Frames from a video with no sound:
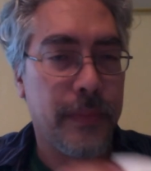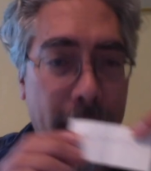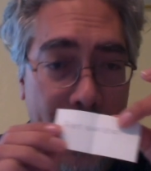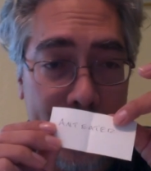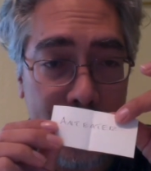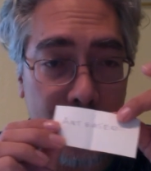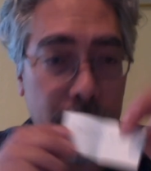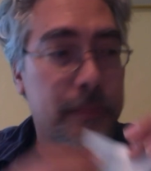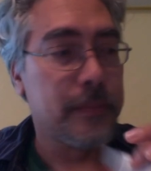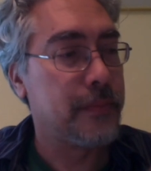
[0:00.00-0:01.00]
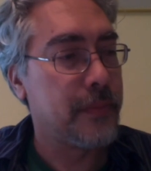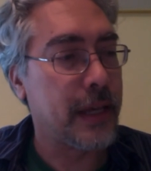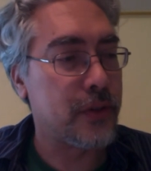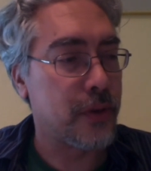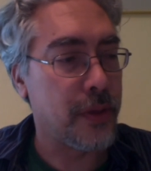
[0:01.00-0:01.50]
anteater,
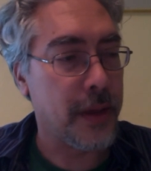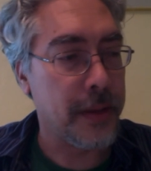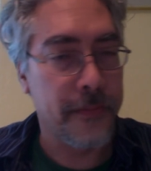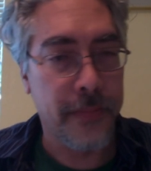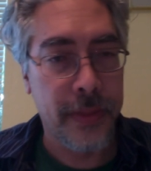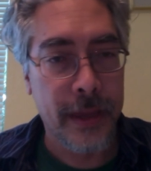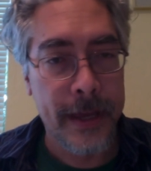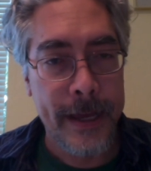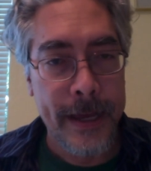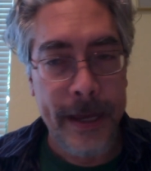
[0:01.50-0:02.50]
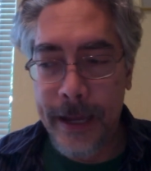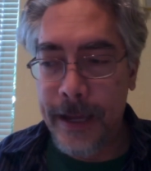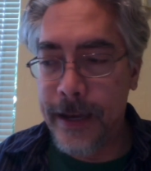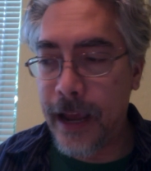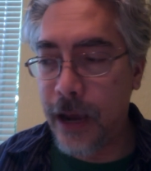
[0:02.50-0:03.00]
that sort of thing.
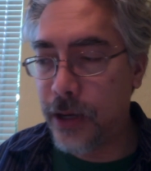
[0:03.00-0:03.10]
Now